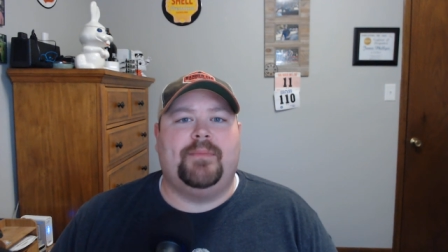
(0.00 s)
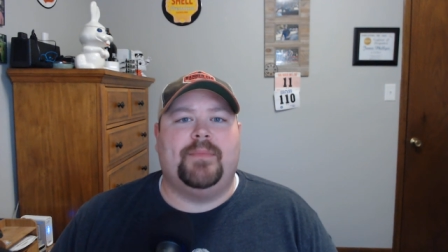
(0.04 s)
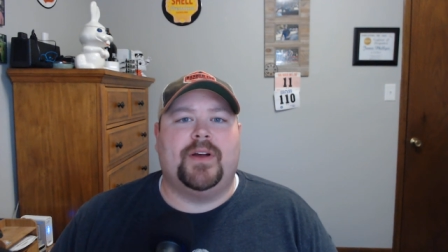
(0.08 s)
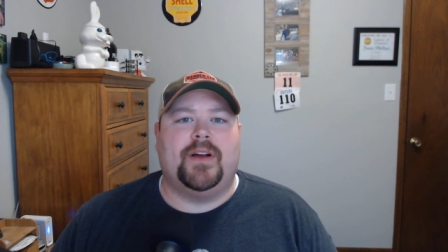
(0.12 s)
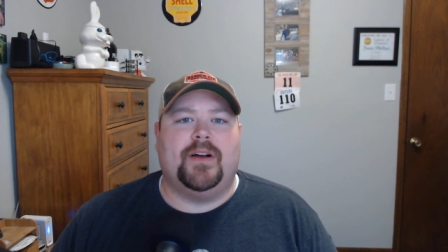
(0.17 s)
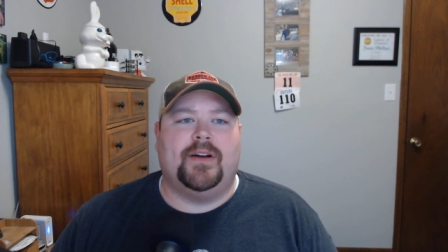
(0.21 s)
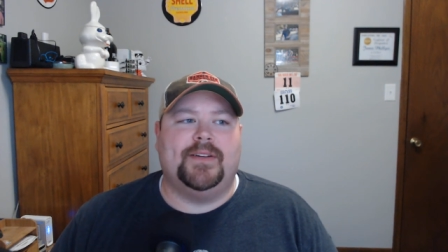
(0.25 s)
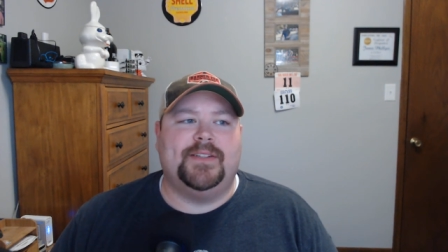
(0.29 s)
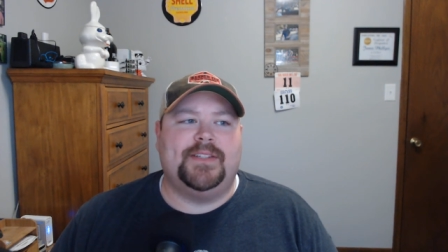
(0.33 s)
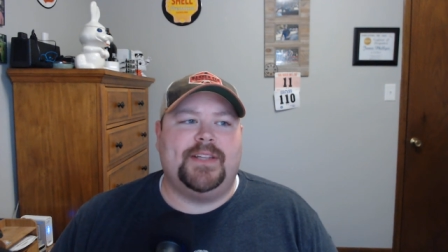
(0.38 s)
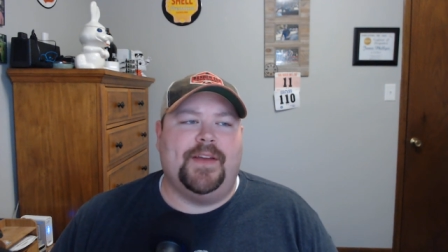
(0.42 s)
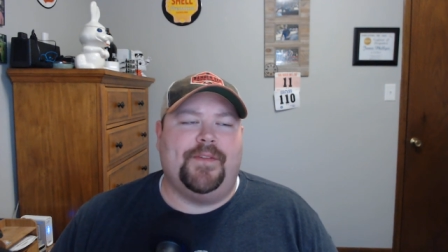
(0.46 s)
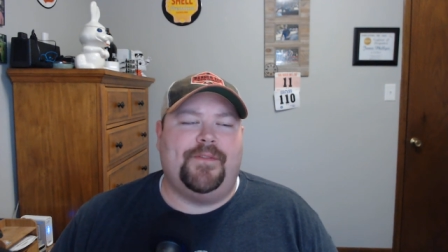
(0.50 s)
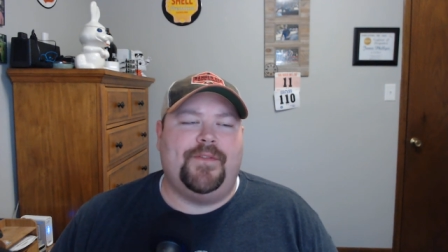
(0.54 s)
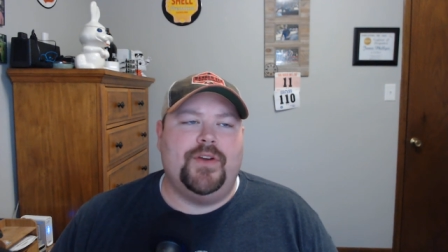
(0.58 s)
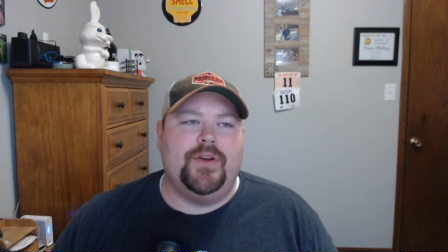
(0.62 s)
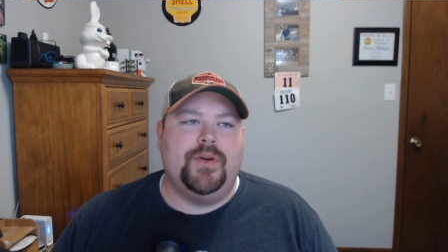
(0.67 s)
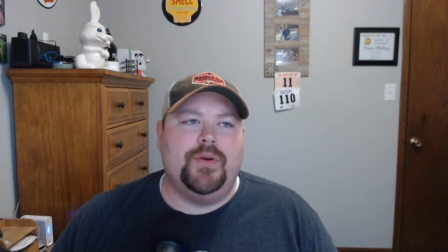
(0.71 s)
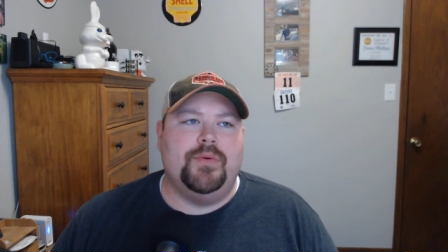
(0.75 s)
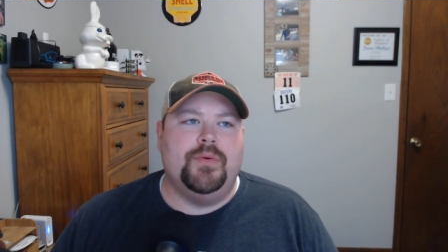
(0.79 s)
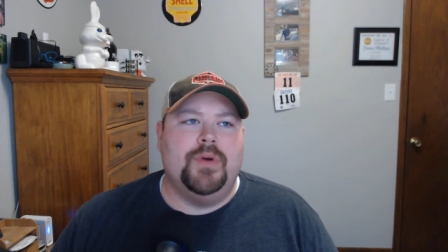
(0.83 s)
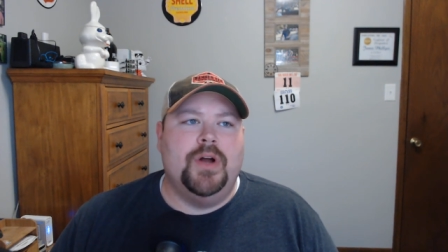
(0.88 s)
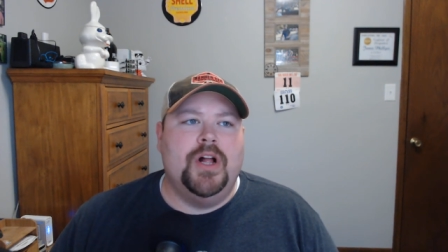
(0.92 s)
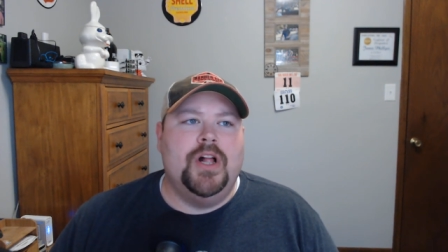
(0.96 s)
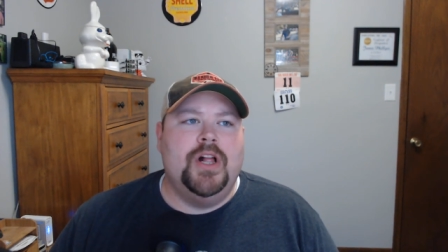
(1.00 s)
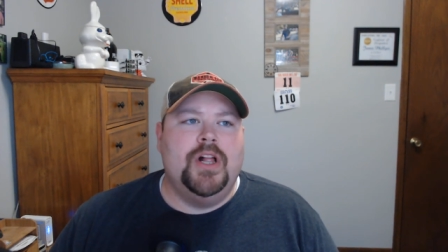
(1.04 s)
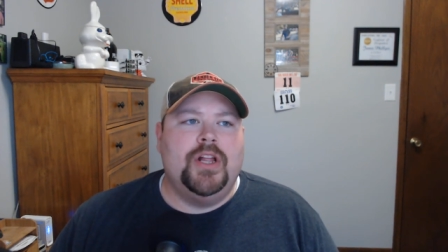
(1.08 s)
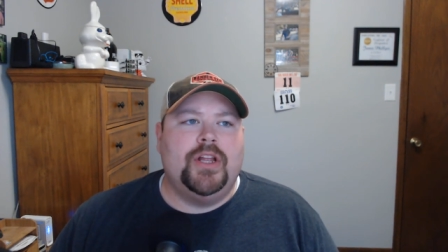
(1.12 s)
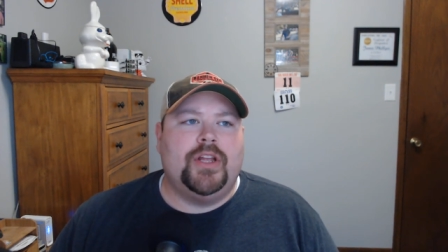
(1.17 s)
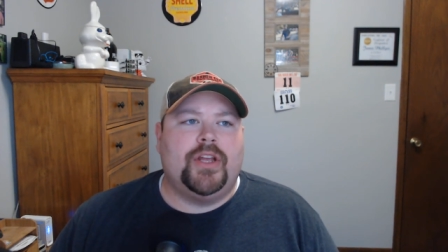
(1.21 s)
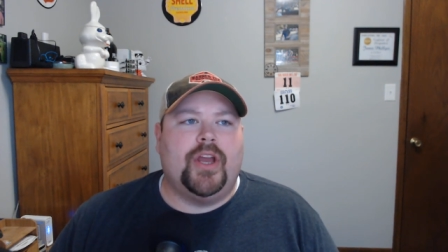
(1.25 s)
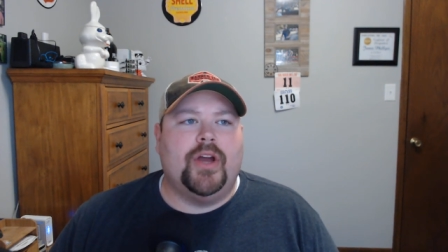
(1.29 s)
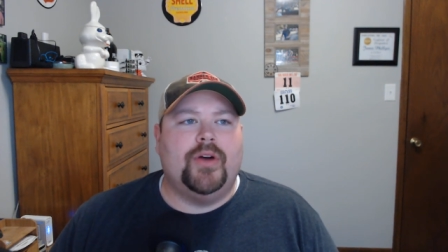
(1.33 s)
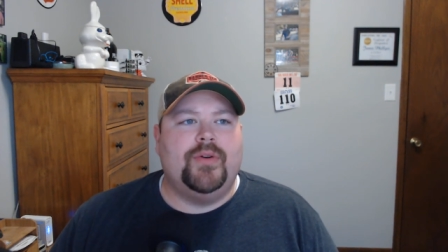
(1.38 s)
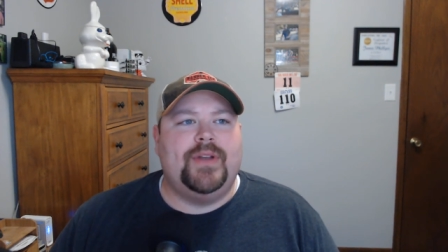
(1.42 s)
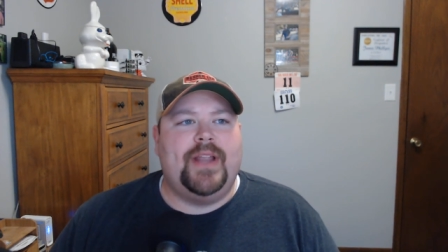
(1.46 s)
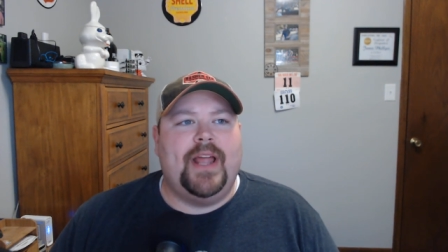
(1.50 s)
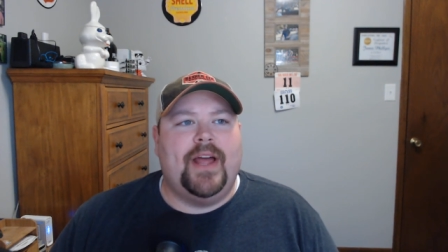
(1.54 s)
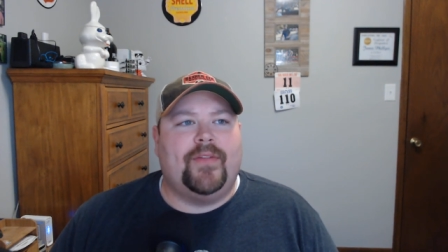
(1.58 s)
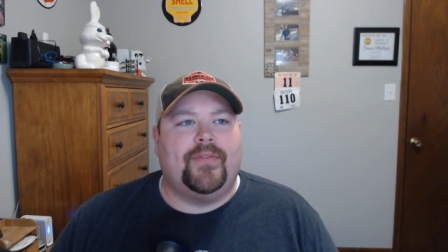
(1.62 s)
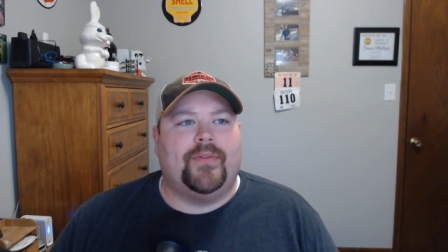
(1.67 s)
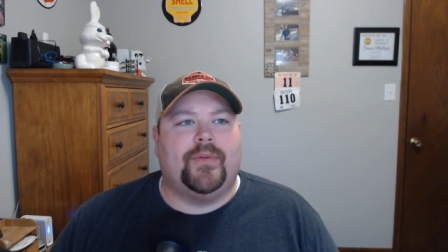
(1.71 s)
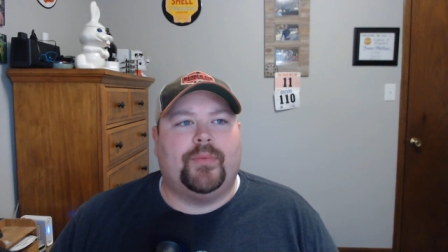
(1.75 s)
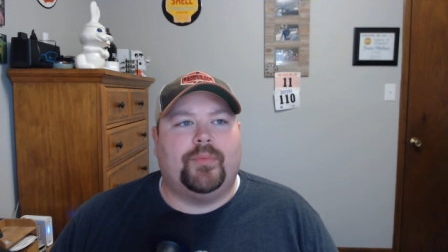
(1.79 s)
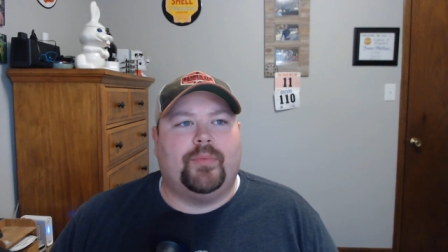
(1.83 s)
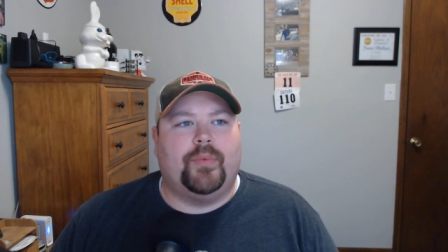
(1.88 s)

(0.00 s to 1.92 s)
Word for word: Because if you go down the